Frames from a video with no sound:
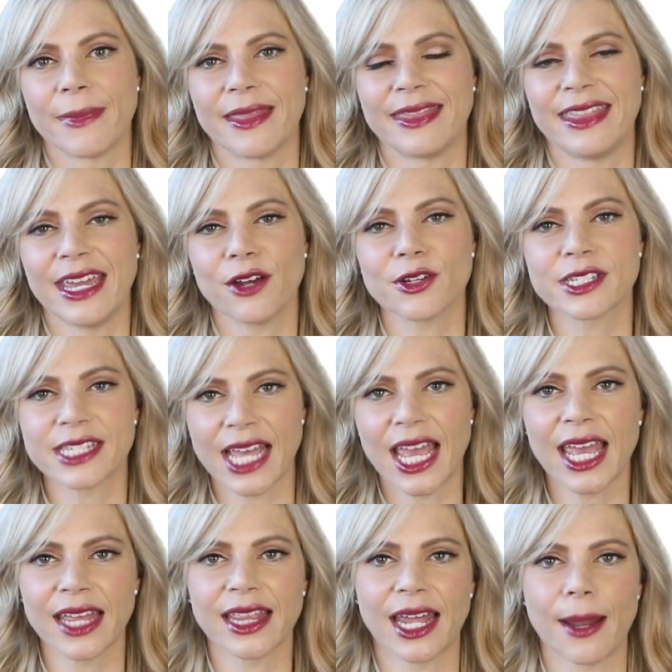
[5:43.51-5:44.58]
They're
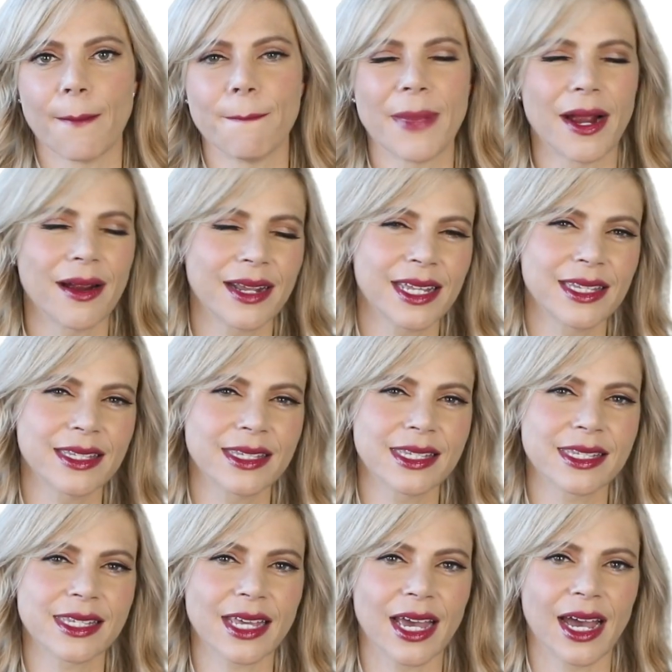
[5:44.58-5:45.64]
saying that
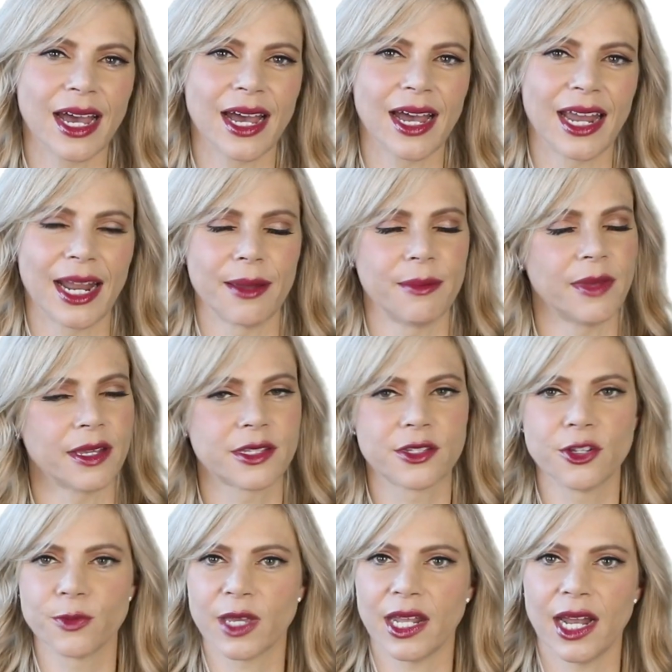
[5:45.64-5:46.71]
Americans, and I
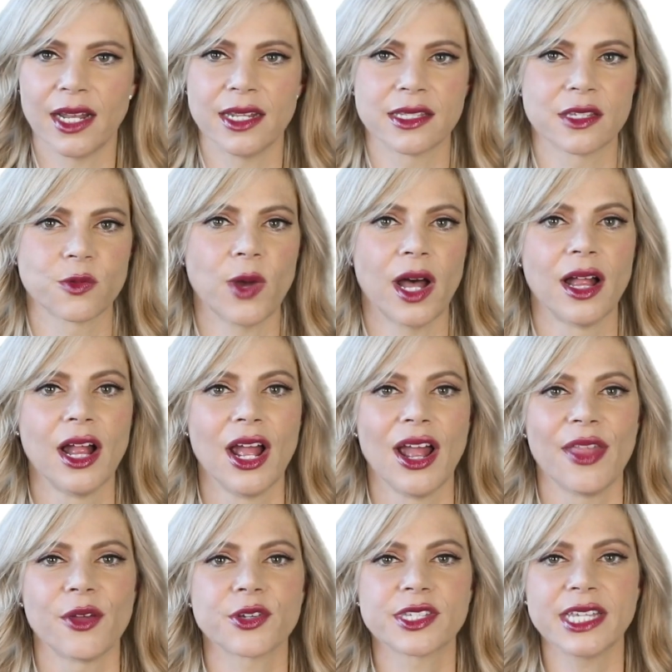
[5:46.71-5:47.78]
assume Canadians as well,
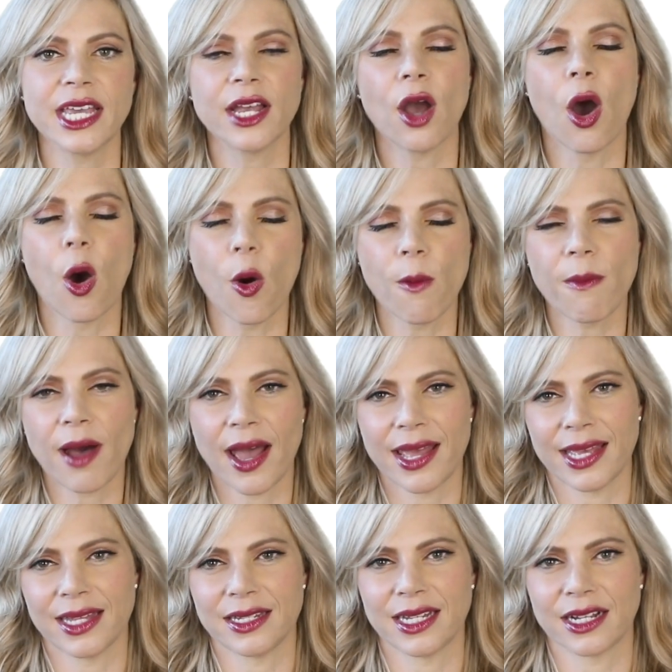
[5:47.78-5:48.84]
they're seeing home
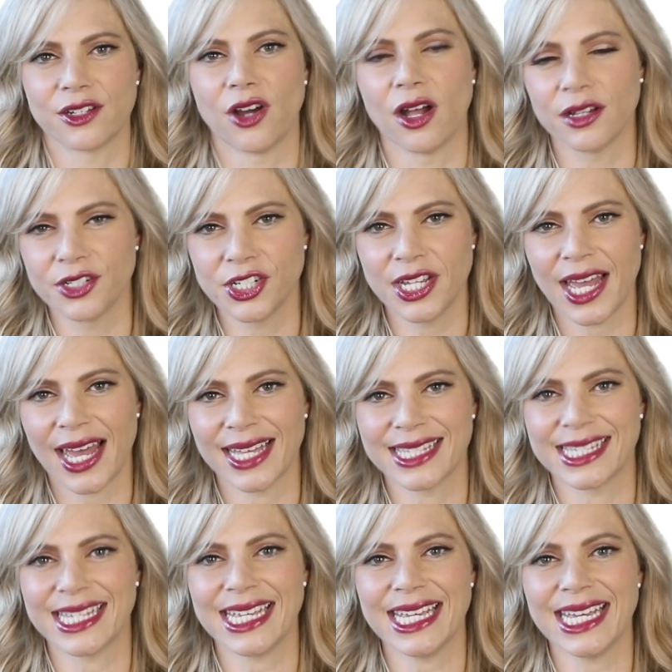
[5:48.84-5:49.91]
buying and technology
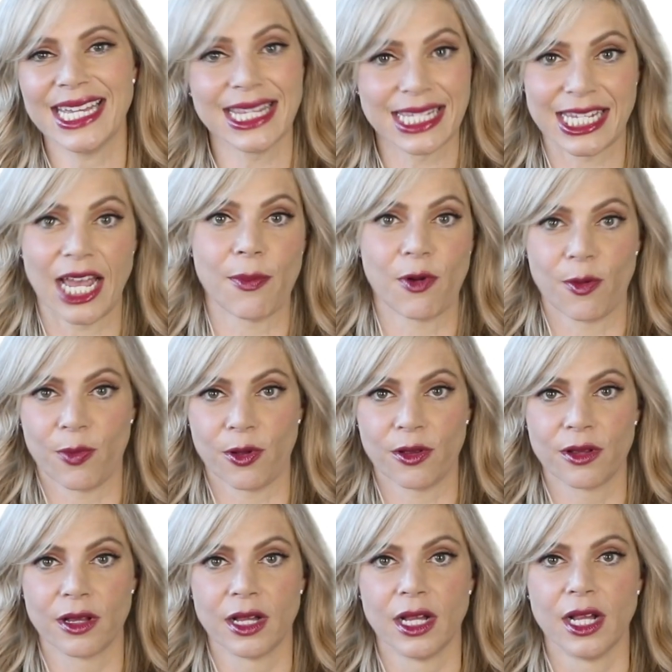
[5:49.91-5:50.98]
as
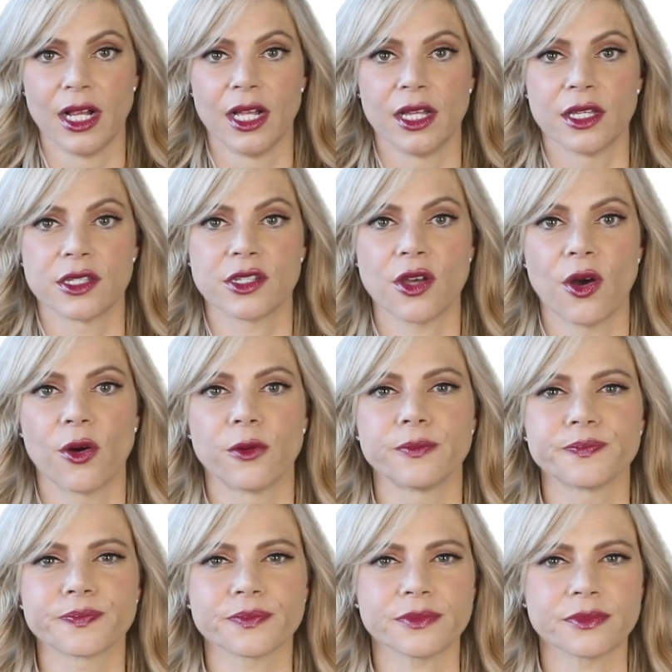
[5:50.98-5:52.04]
inseparable. So